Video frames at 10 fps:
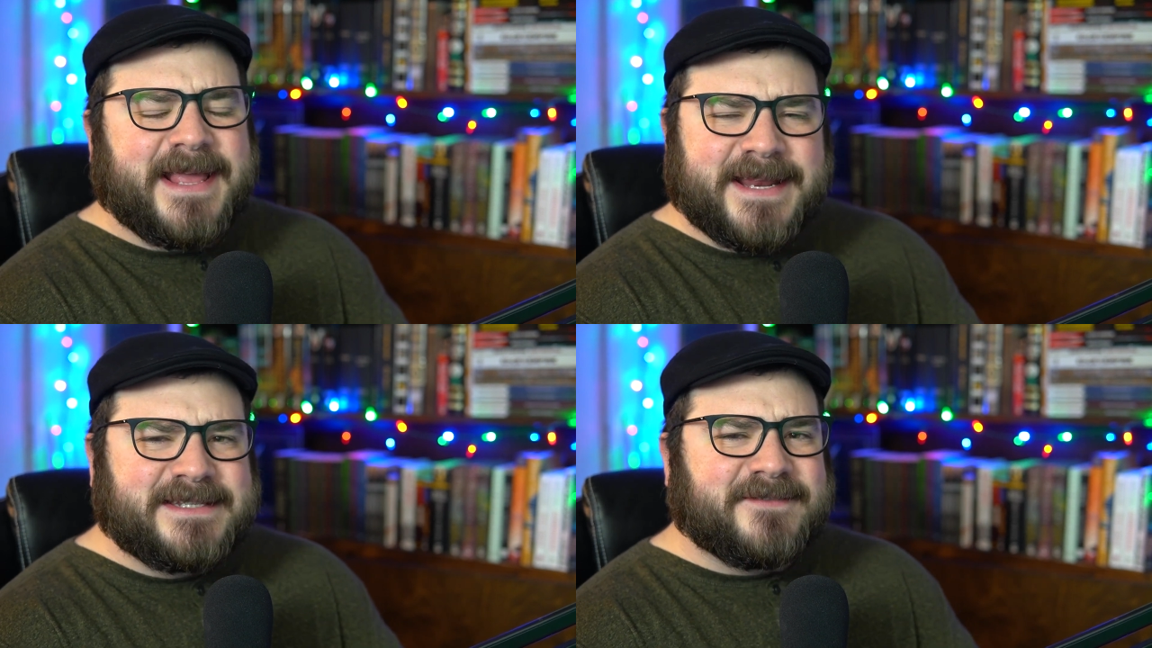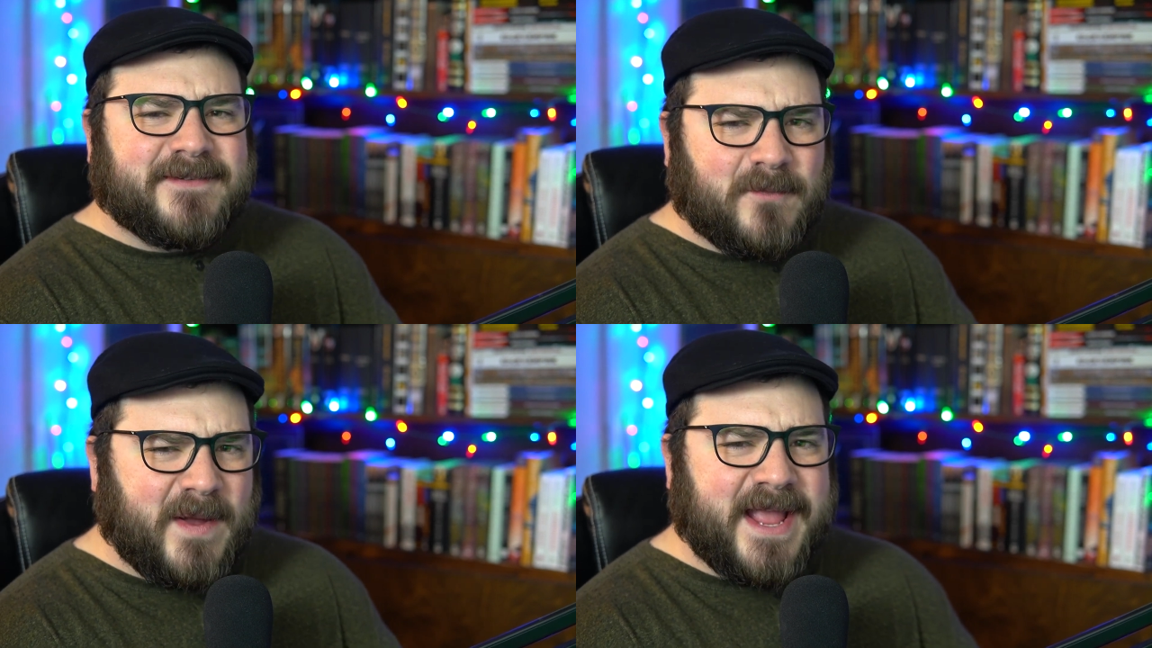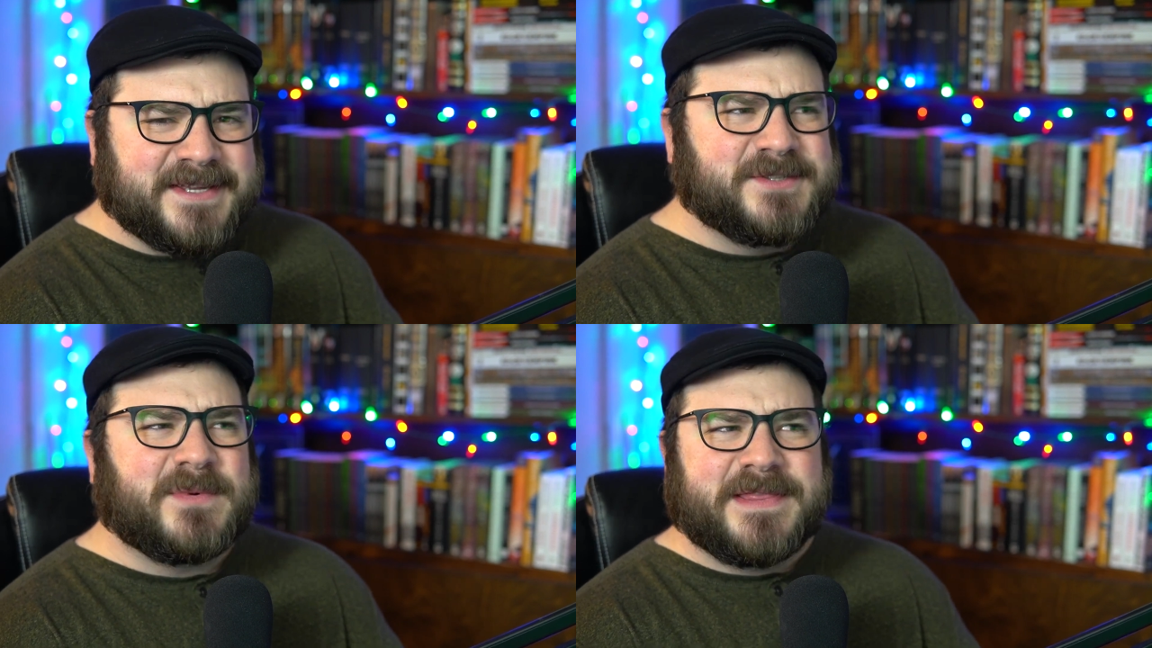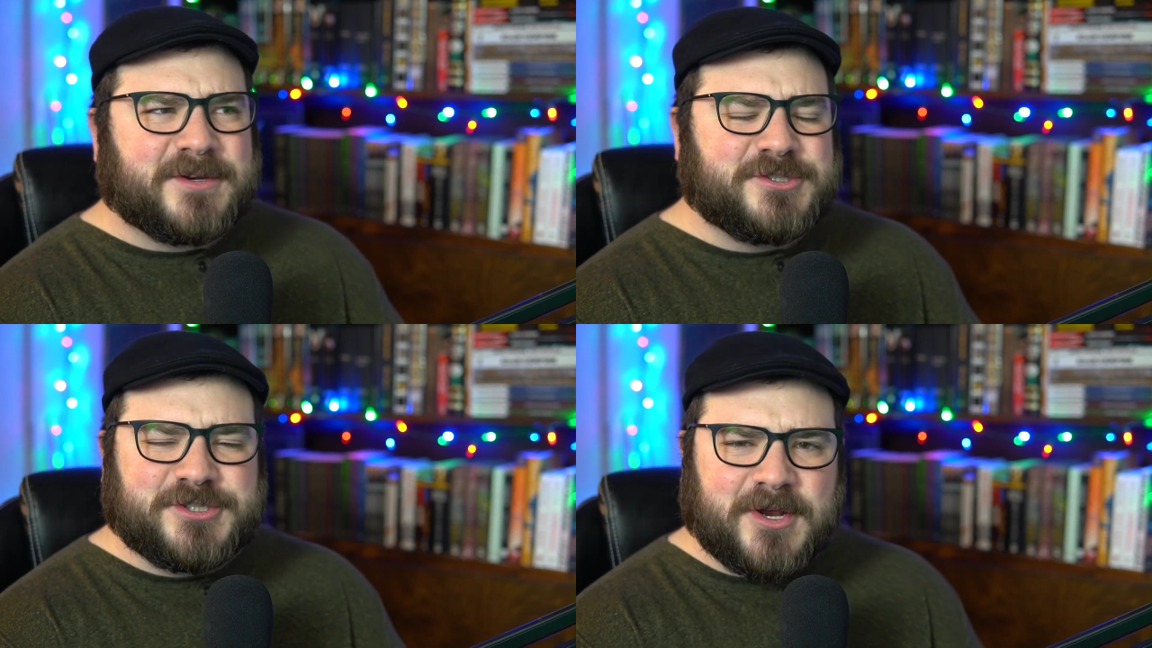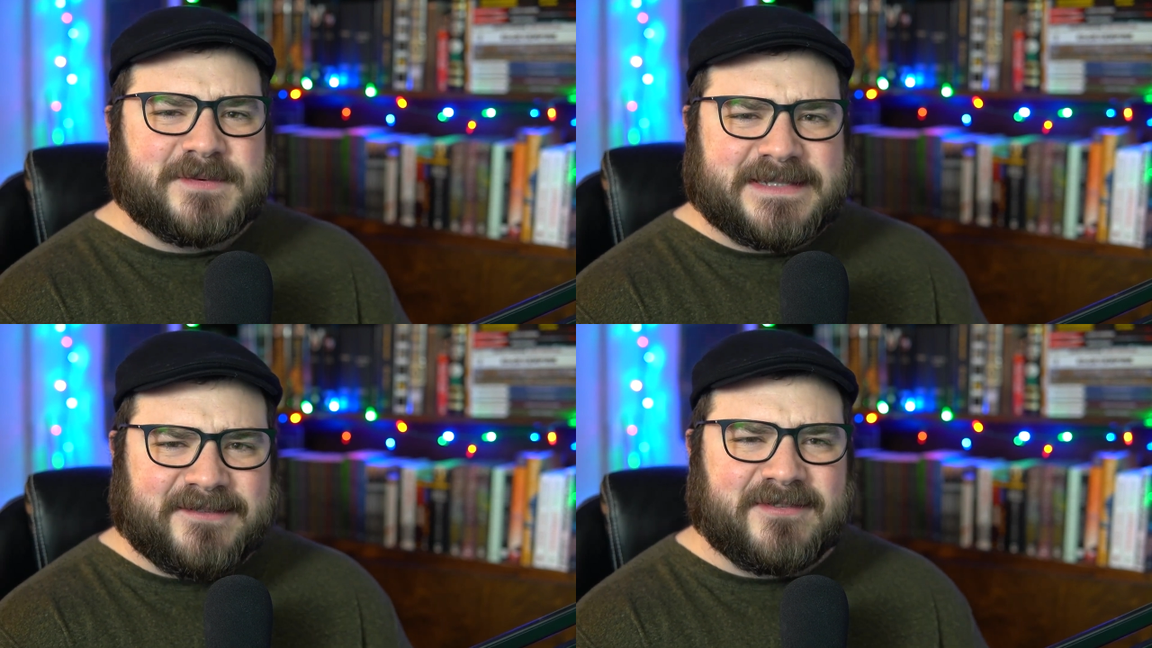in different ways when they're so
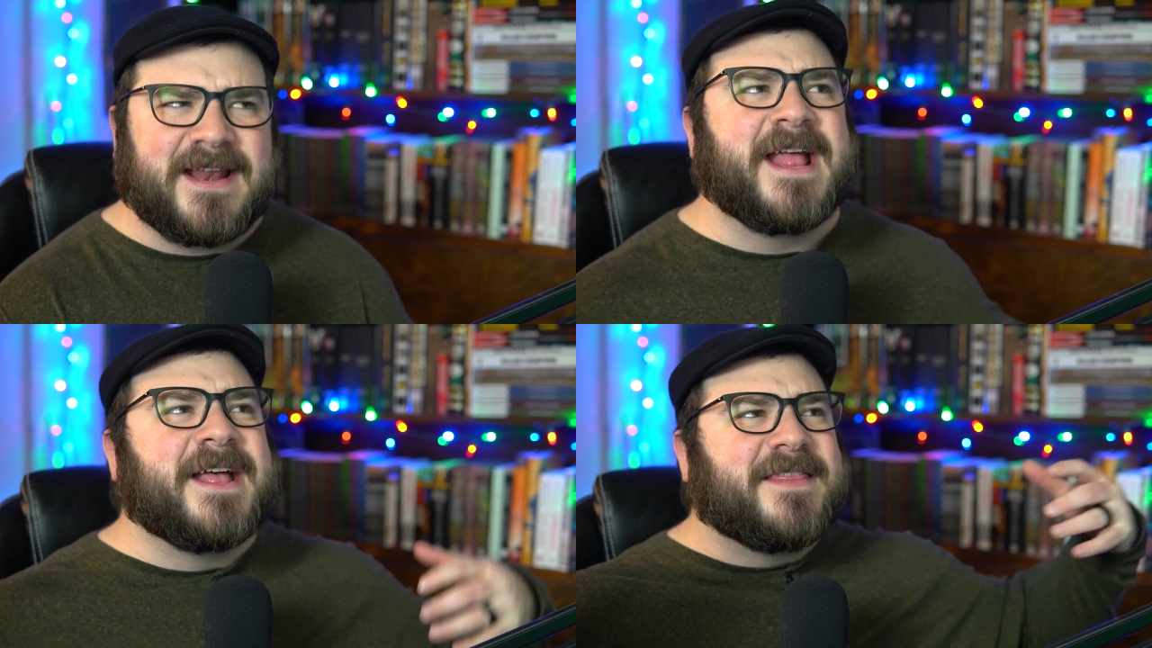different?